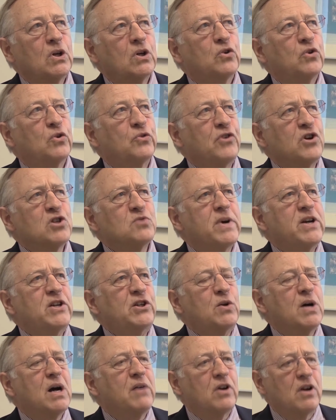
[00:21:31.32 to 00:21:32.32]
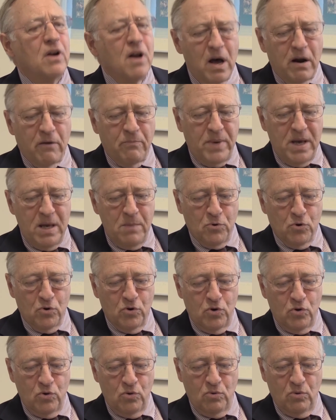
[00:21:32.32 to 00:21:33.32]
First place, you have a lot of people
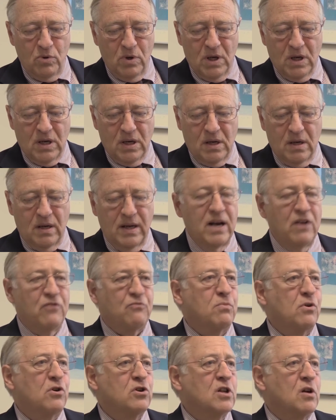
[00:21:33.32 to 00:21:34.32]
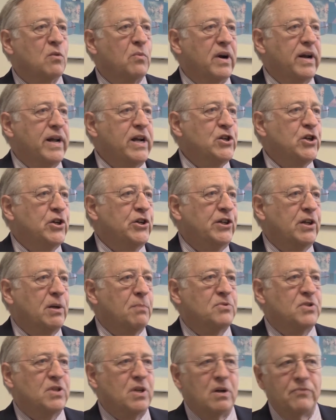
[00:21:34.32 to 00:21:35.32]
who have personal
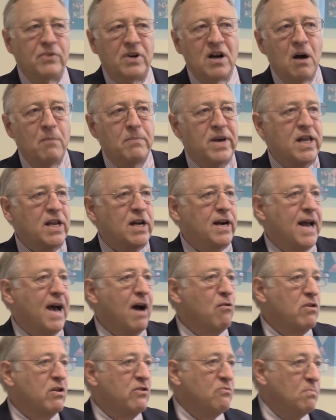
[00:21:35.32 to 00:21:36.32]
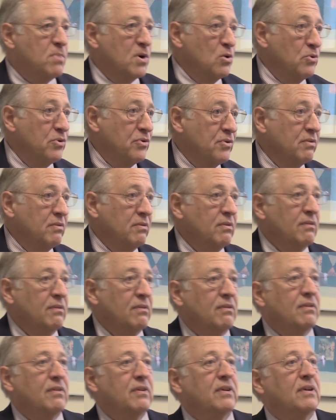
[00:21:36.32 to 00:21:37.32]
relationships that have come in and out of both
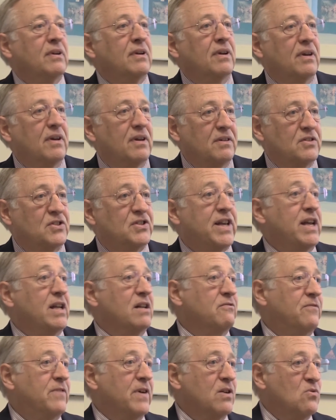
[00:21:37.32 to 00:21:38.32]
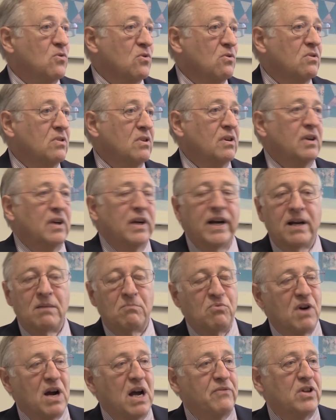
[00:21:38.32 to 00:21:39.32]
state and federal and
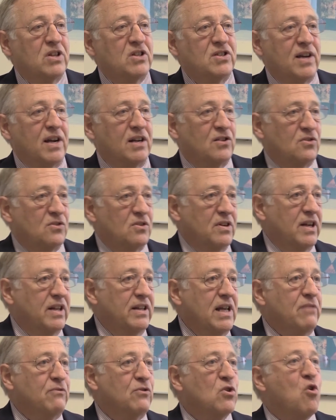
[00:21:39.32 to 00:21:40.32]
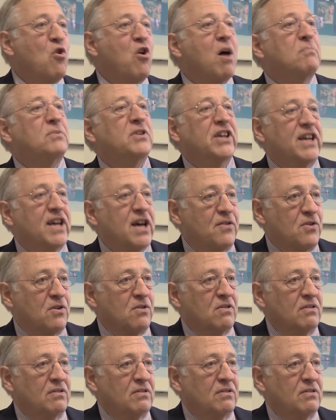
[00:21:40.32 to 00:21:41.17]
private sector, and they've grown up together.